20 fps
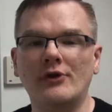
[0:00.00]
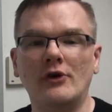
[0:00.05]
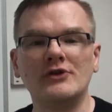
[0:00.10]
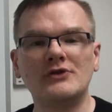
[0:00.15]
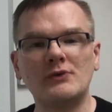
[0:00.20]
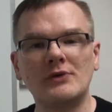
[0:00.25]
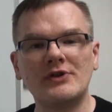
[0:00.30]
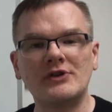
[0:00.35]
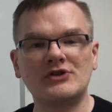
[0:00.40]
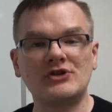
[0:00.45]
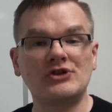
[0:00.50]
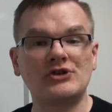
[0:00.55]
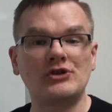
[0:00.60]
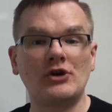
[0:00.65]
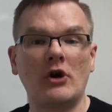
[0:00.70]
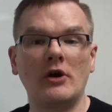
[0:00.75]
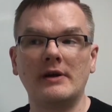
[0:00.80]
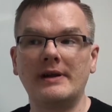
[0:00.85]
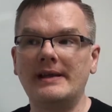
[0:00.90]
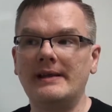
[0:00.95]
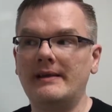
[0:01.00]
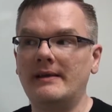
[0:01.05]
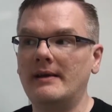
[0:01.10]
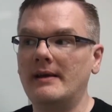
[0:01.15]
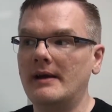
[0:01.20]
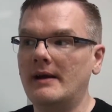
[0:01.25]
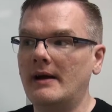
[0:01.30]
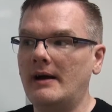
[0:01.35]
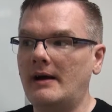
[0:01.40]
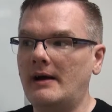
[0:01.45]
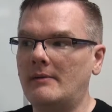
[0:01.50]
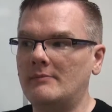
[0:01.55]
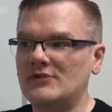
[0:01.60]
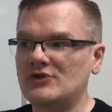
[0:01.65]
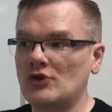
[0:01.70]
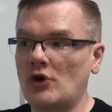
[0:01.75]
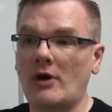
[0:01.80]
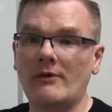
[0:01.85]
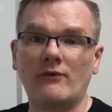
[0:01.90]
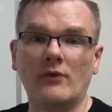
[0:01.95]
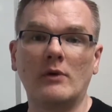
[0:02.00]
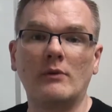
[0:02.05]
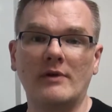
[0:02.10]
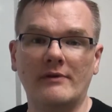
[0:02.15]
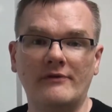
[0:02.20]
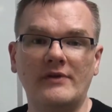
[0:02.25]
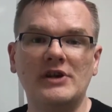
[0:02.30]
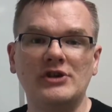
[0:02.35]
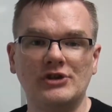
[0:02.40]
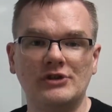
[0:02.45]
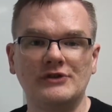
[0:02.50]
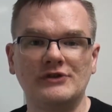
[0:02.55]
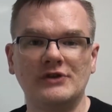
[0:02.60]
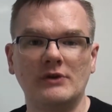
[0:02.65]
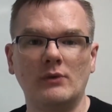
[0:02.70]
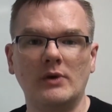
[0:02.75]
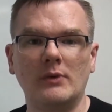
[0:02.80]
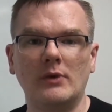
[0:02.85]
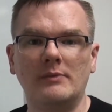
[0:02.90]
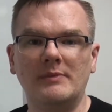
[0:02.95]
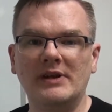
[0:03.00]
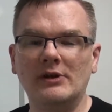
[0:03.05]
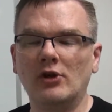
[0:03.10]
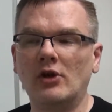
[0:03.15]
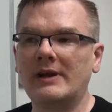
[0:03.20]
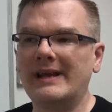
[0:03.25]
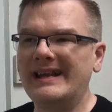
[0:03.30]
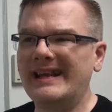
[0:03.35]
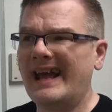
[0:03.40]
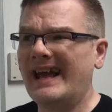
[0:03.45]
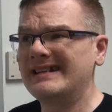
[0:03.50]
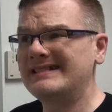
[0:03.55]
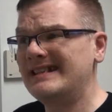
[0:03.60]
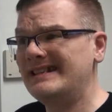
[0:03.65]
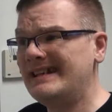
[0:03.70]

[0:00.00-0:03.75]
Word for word: Those were the starting um, software revisions that we would be looking at.